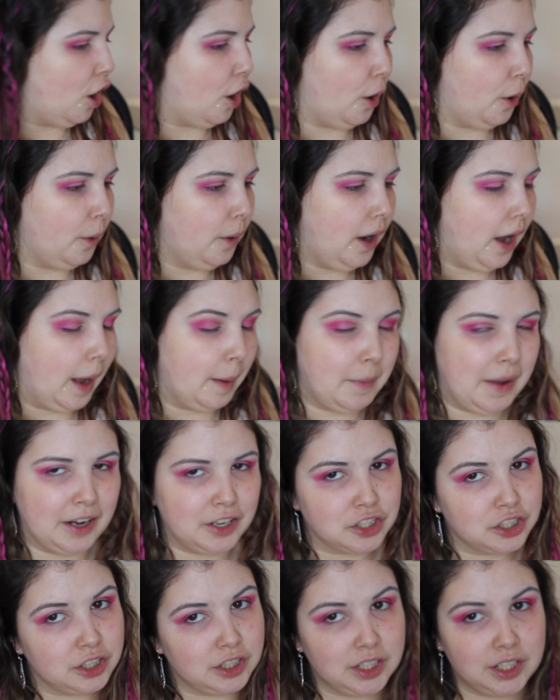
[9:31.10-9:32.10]
I'm
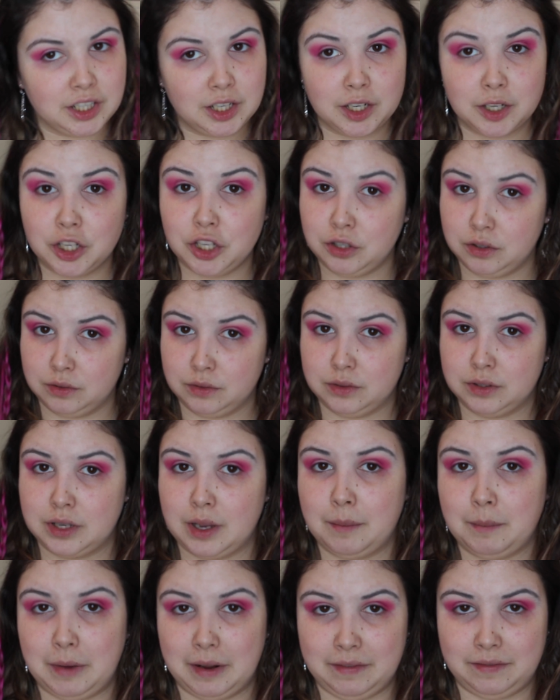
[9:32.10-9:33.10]
actually gonna
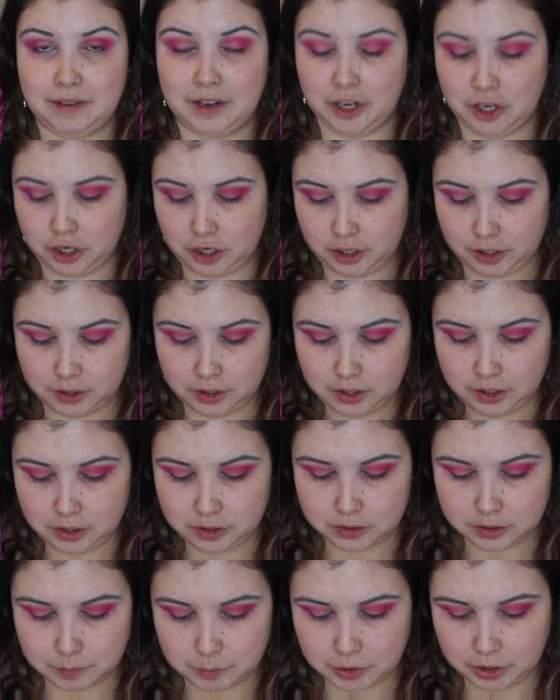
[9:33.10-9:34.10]
use my finger.
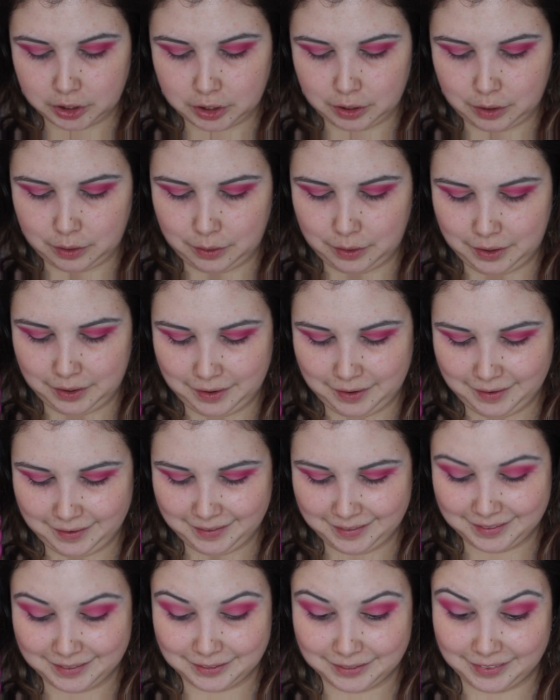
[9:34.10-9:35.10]
So I'm gonna go,
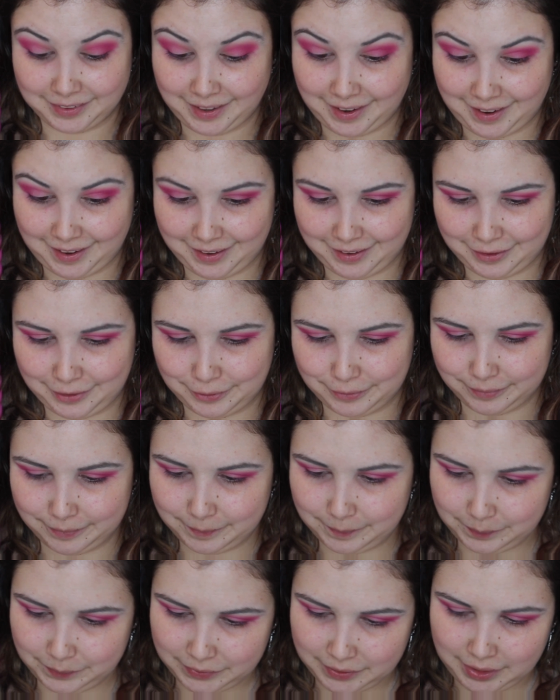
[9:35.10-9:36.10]
yeah, I
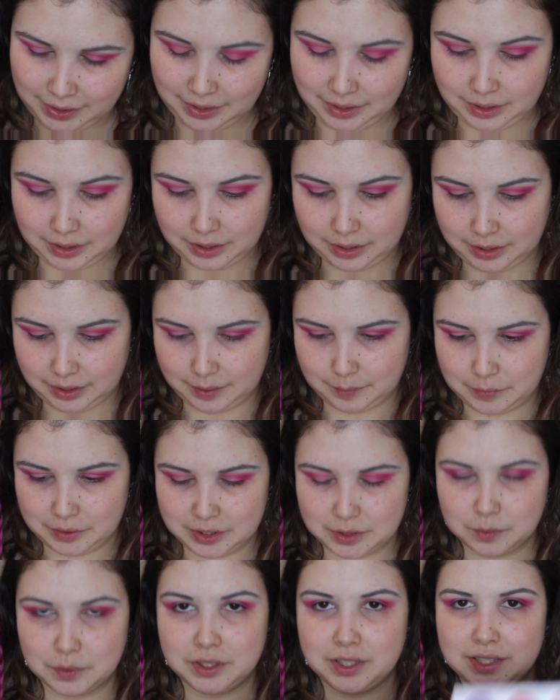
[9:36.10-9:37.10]
know.
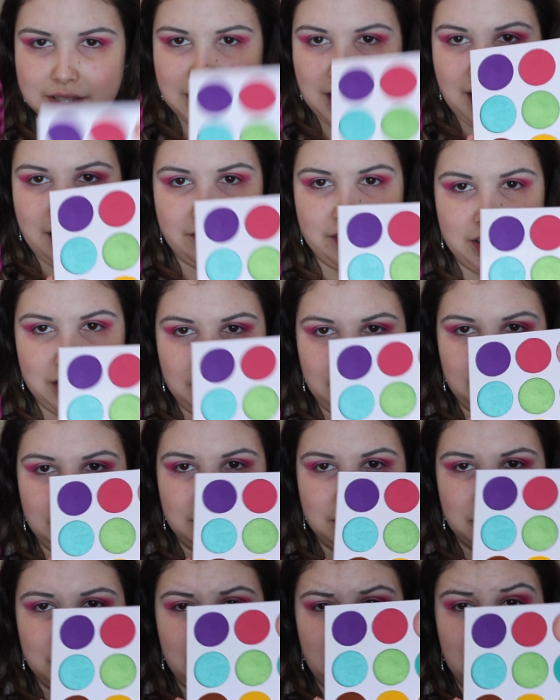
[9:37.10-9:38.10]
This one doesn't have
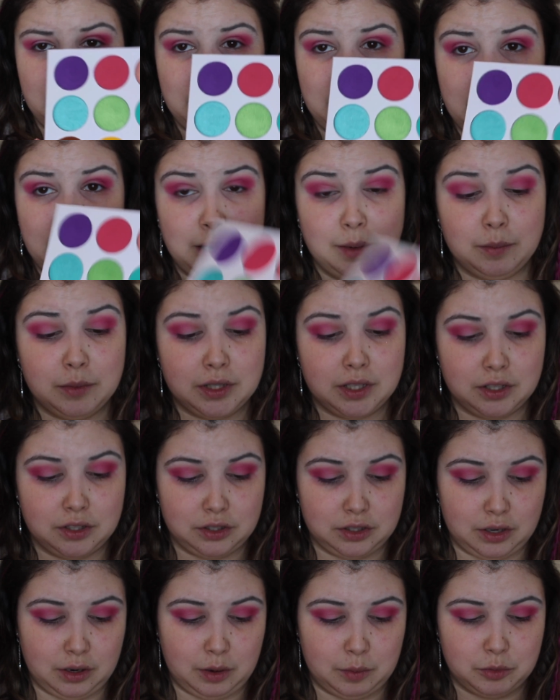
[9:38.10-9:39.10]
any shade names,
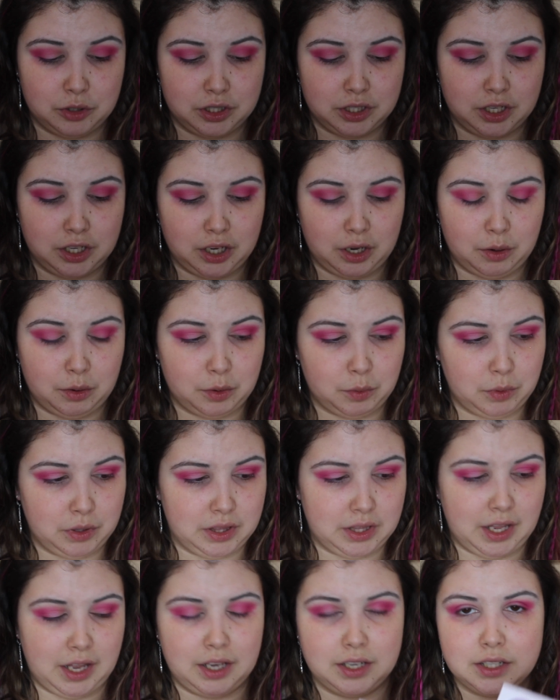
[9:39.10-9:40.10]
so I'm just gonna go in
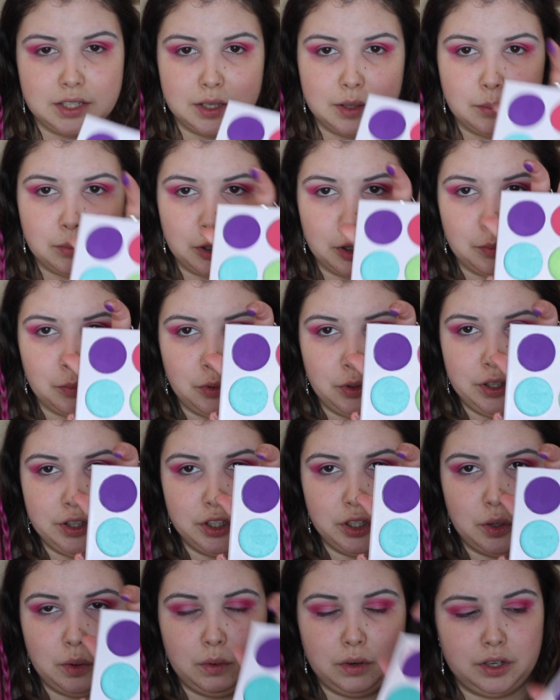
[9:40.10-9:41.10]
with that purple
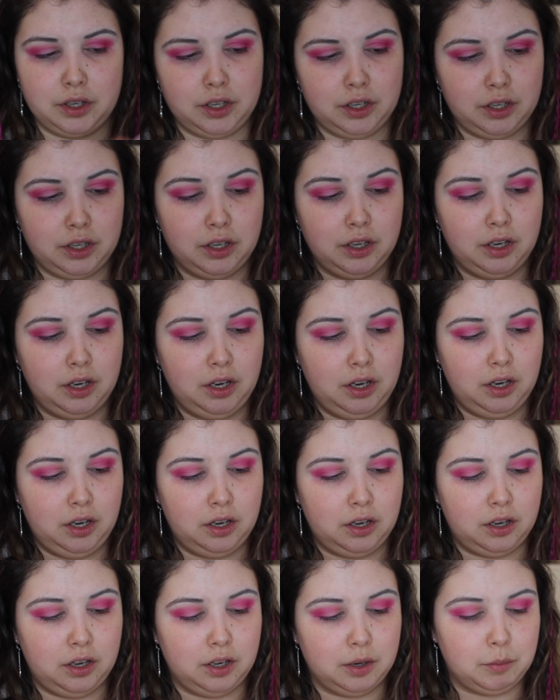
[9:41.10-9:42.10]
in the corner
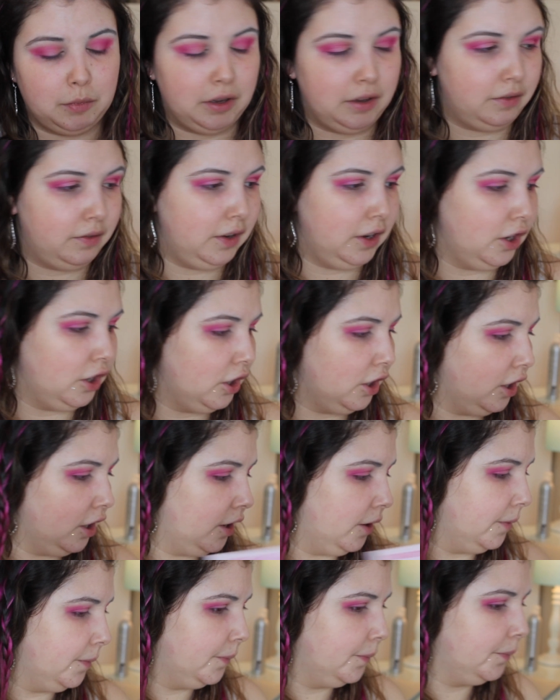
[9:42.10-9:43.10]
on my
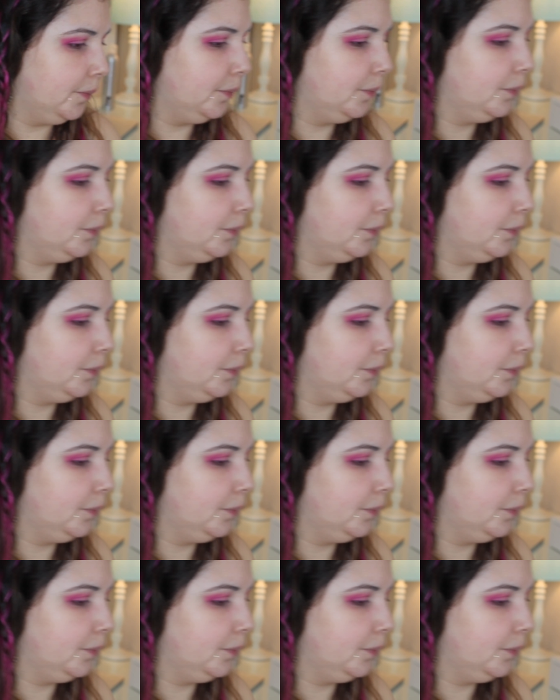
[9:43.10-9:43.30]
finger.